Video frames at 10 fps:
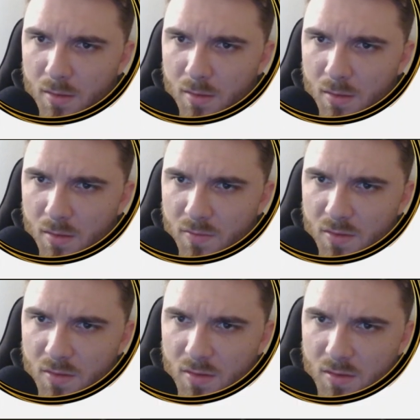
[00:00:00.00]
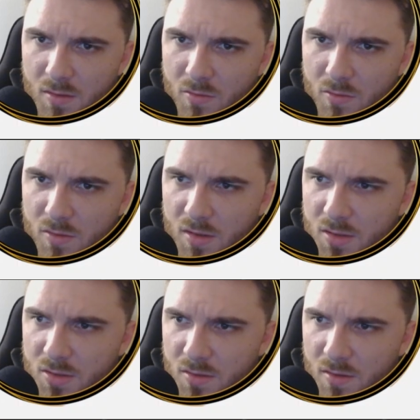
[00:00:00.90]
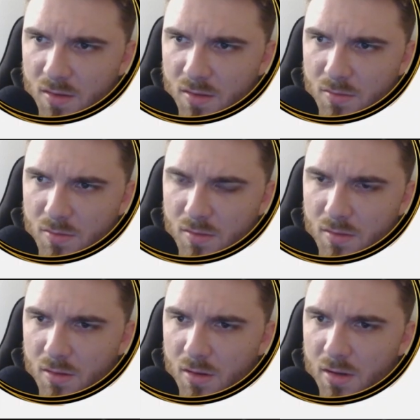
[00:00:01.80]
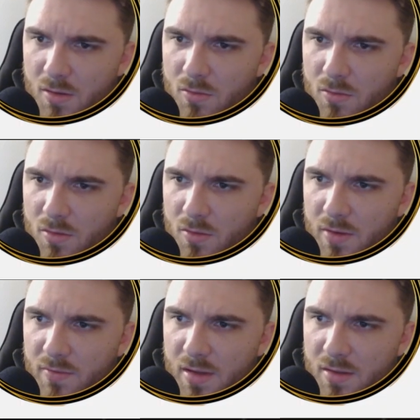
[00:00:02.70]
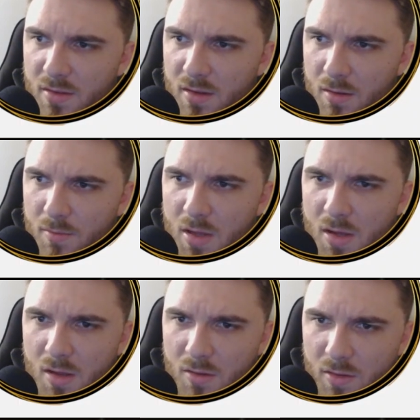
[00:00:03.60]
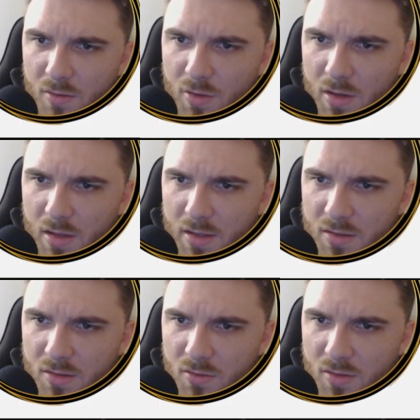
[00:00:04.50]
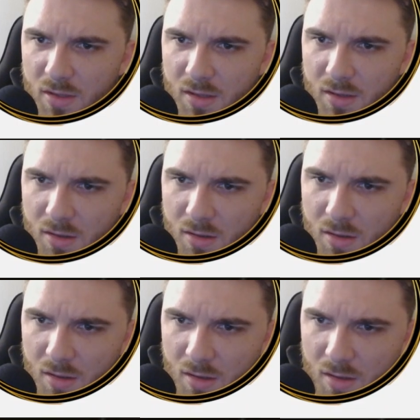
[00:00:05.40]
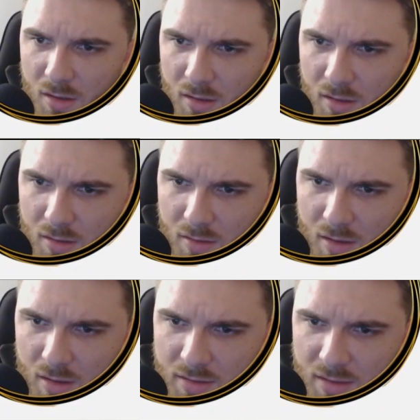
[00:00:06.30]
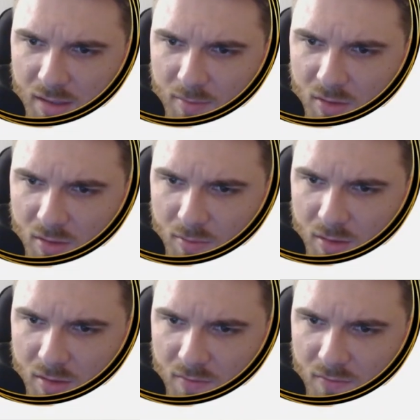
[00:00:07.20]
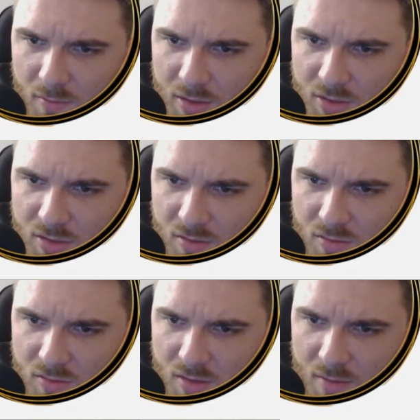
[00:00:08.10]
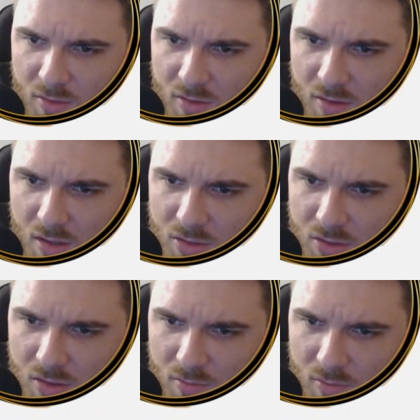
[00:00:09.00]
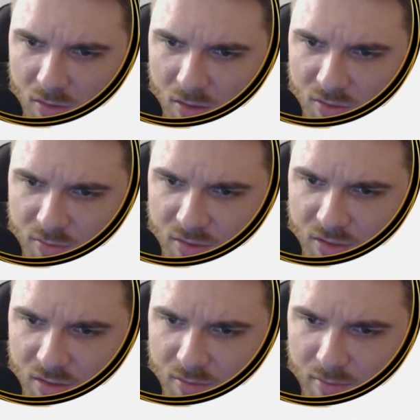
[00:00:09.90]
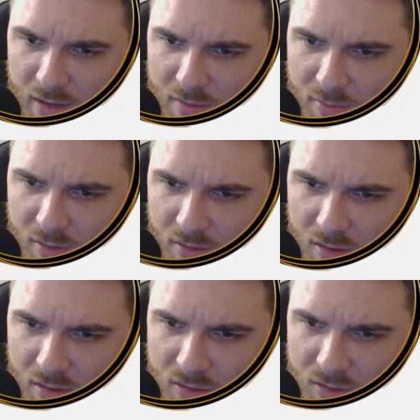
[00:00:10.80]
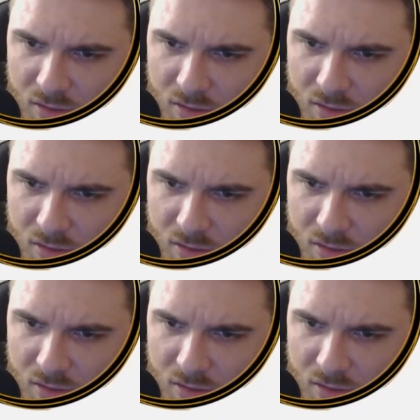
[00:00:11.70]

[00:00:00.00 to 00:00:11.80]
Obviously, get the quotations out. All right, cool. So we have that set up. So then what I like to do here is I like to keep some of this information. So type massage gun, massage machine, back massage.